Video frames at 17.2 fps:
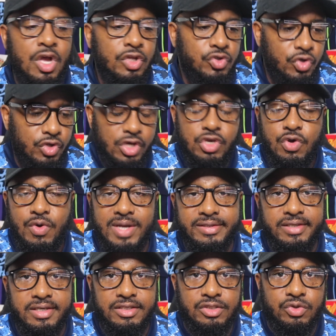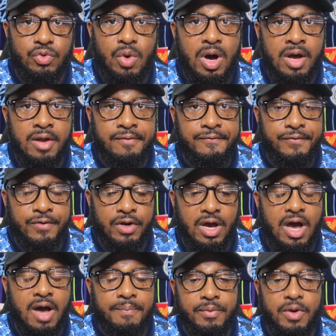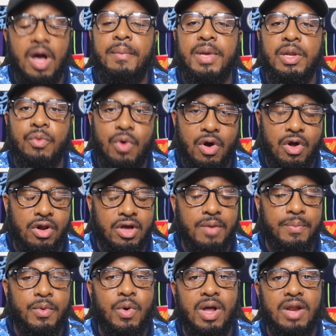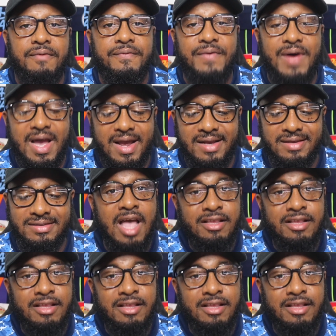to the U S A squad for the upcoming World Cup qualifiers,